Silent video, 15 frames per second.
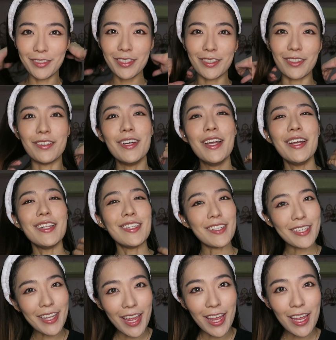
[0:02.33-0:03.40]
So
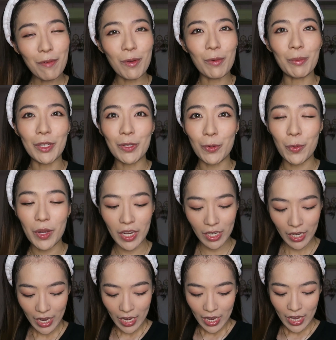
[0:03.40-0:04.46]
today we will be doing
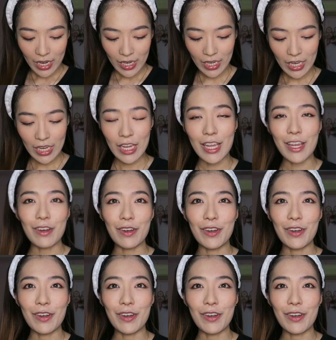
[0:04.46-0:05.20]
the